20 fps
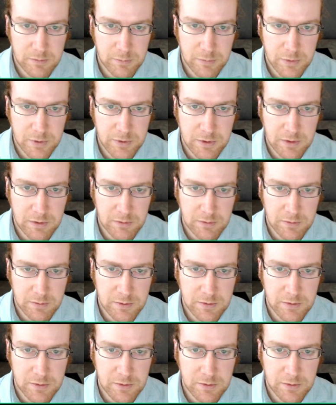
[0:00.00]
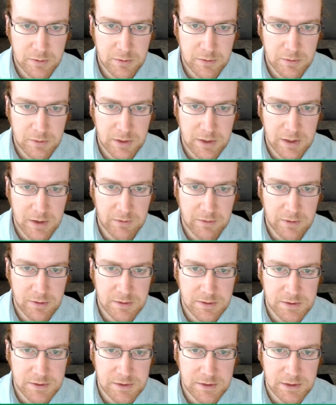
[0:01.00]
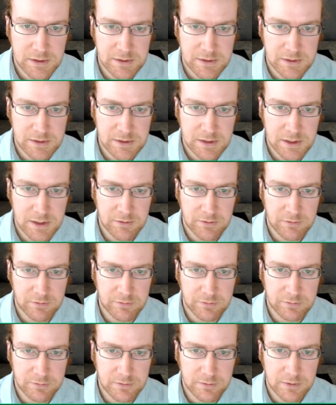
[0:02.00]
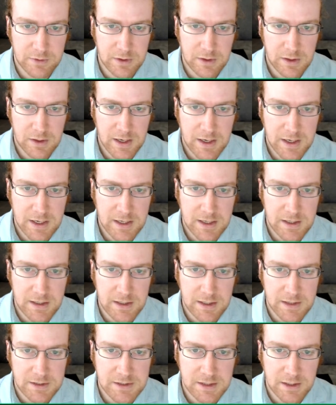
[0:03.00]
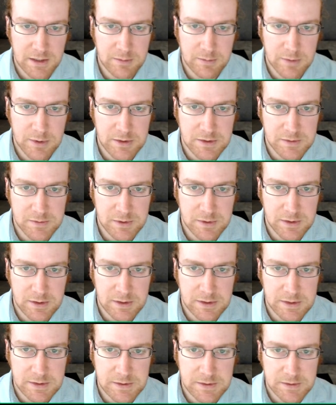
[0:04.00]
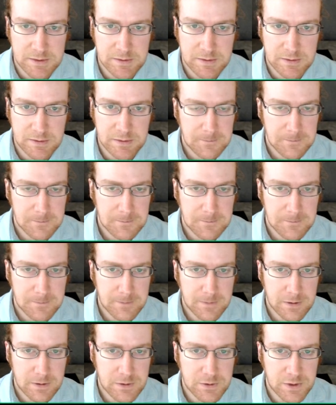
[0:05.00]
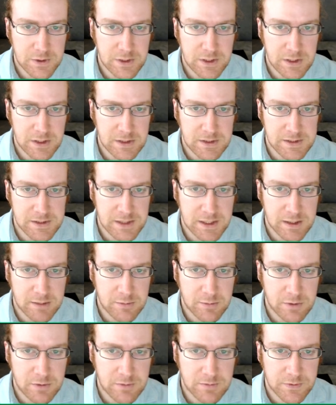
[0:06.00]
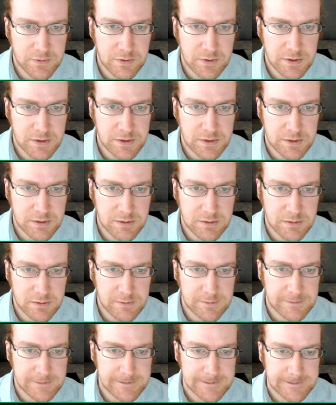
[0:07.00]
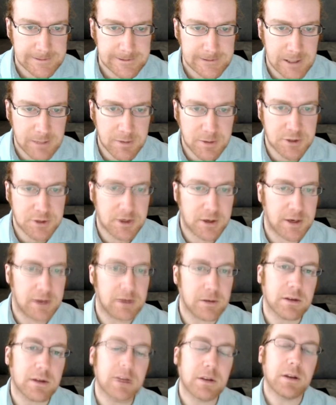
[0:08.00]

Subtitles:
Poking through, again, there's a ton of, I can get a ton of liberties with this. Do I need any setup moves first? I'm gonna try it.